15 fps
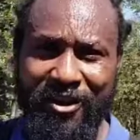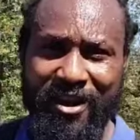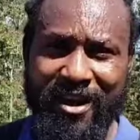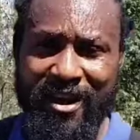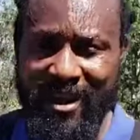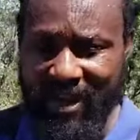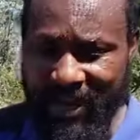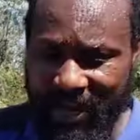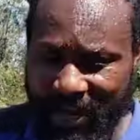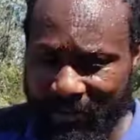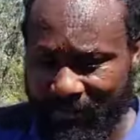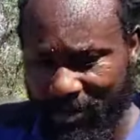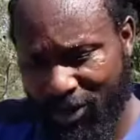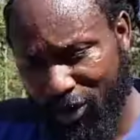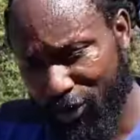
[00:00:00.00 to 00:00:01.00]
Mm -hmm.
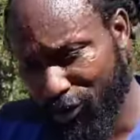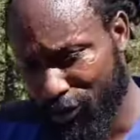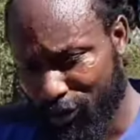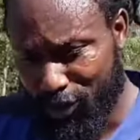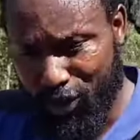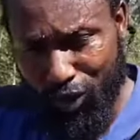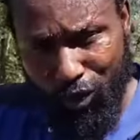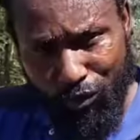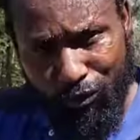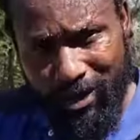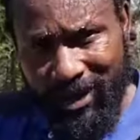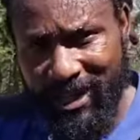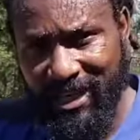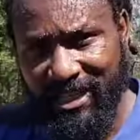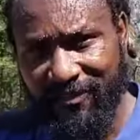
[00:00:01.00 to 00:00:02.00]
um, you know, slow
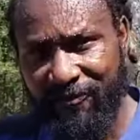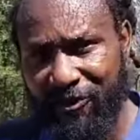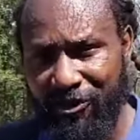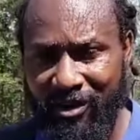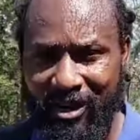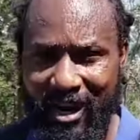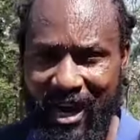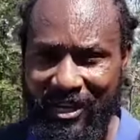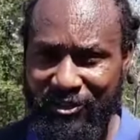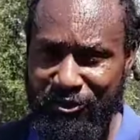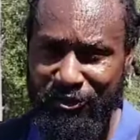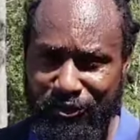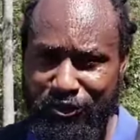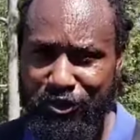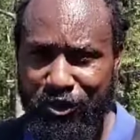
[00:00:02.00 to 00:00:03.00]
release
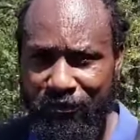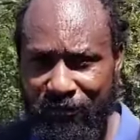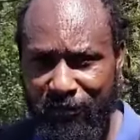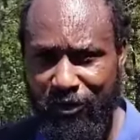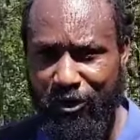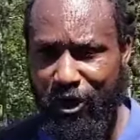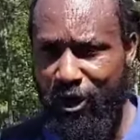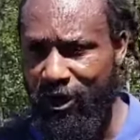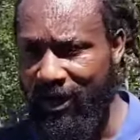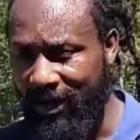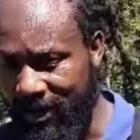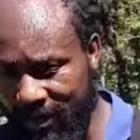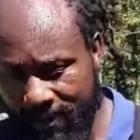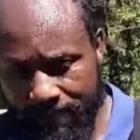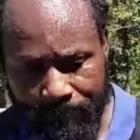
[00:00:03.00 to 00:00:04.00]
fertilizer is good for
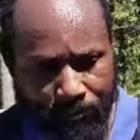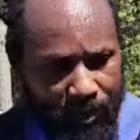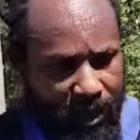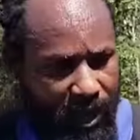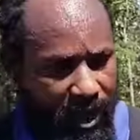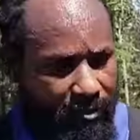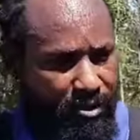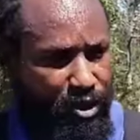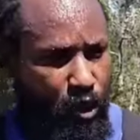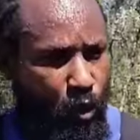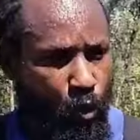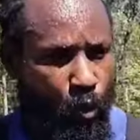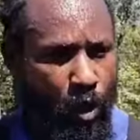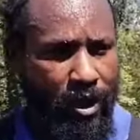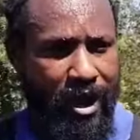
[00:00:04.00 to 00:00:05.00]
garlic. Um, so
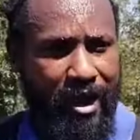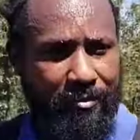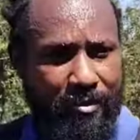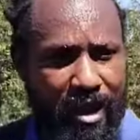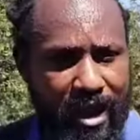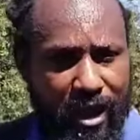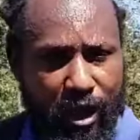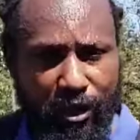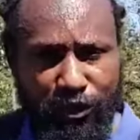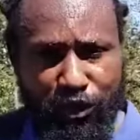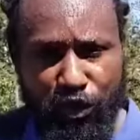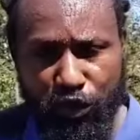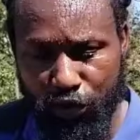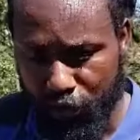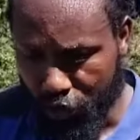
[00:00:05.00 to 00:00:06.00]
what I may
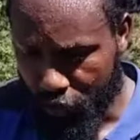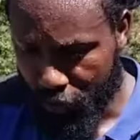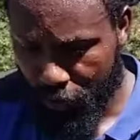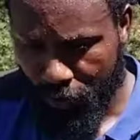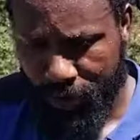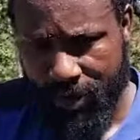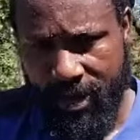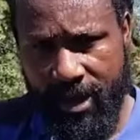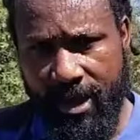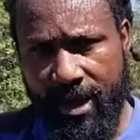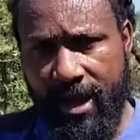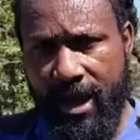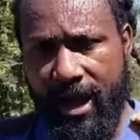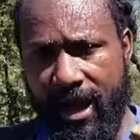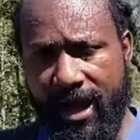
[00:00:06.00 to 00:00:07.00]
also do,
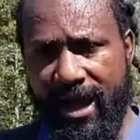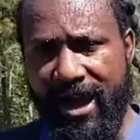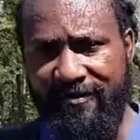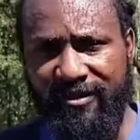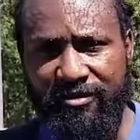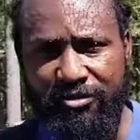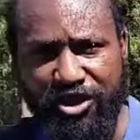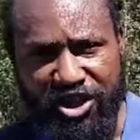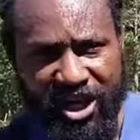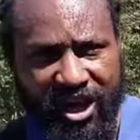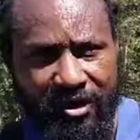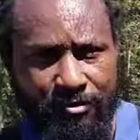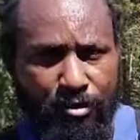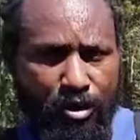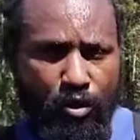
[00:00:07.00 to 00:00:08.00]
I have some
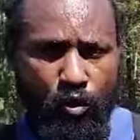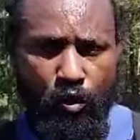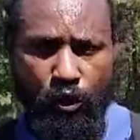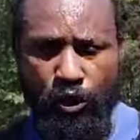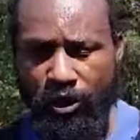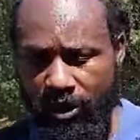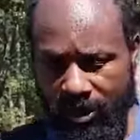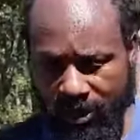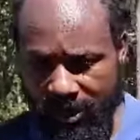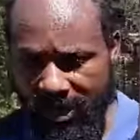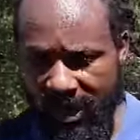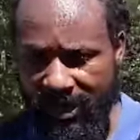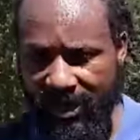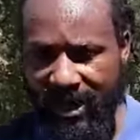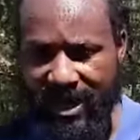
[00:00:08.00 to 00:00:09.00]
chicken manure
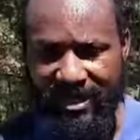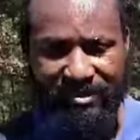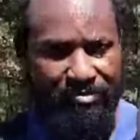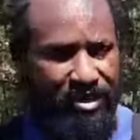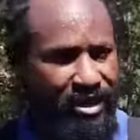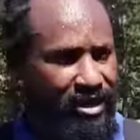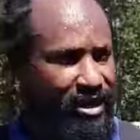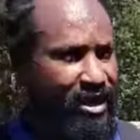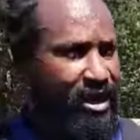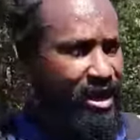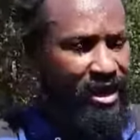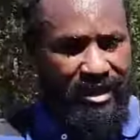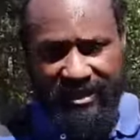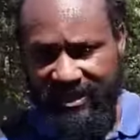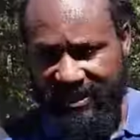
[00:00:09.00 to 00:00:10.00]
that has been
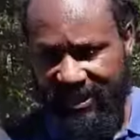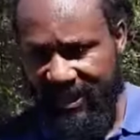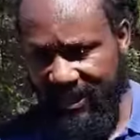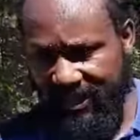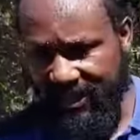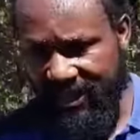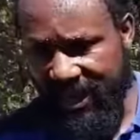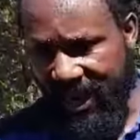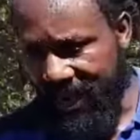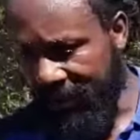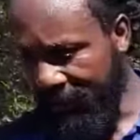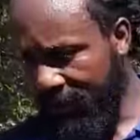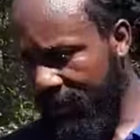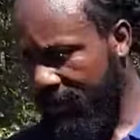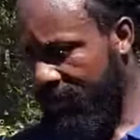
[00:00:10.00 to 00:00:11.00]
sitting
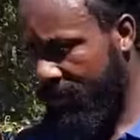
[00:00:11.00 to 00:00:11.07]
down.